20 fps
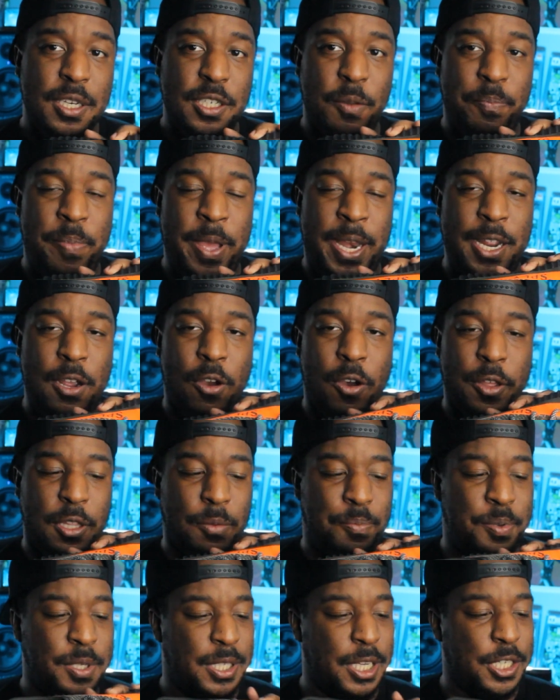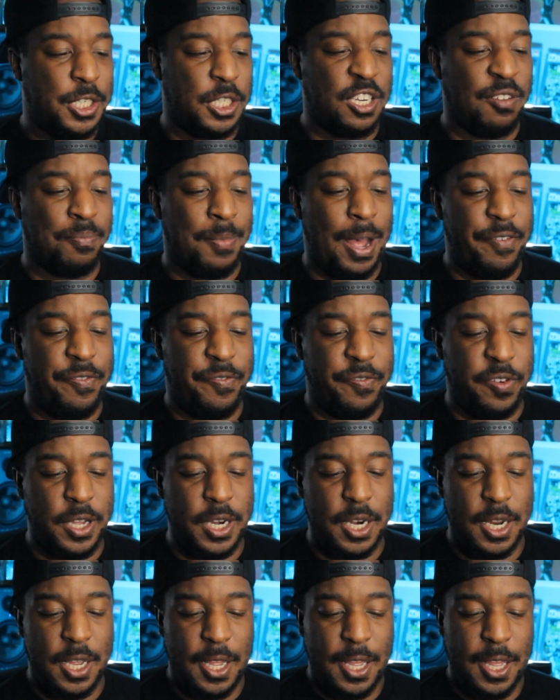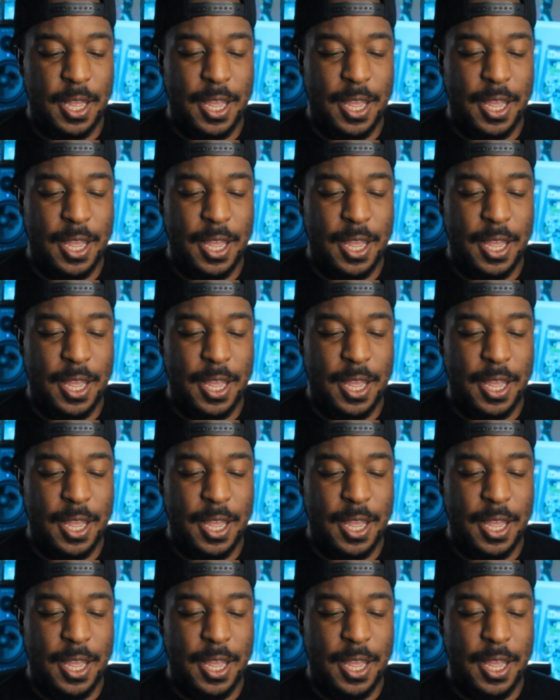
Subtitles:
depending on the position of my foot.